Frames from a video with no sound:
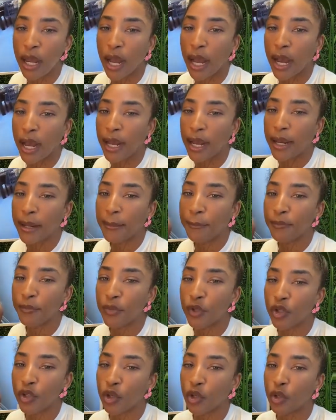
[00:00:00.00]

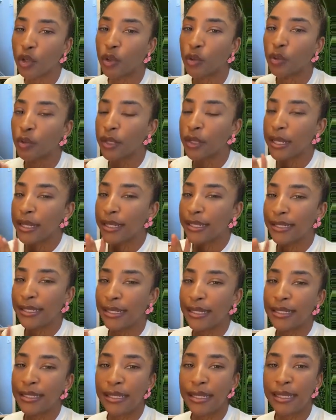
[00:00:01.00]
So
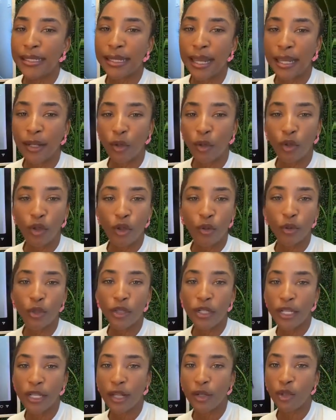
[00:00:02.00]
cc's, I know
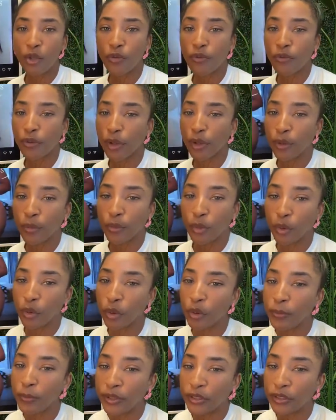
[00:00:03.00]
usually they do for the
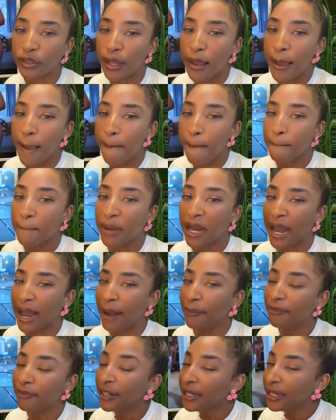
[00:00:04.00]
boobs, but
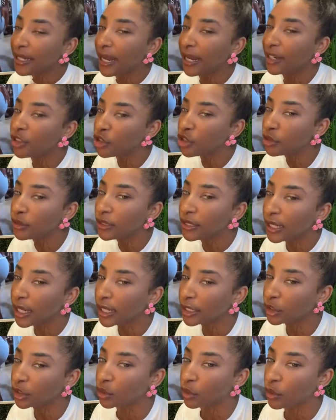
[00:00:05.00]
I'm really and truly
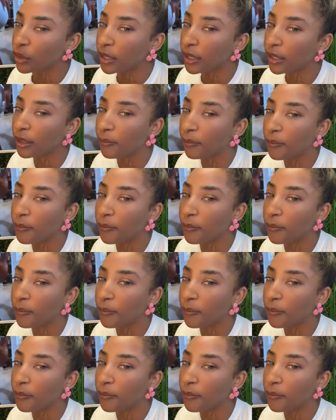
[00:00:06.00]
not sure.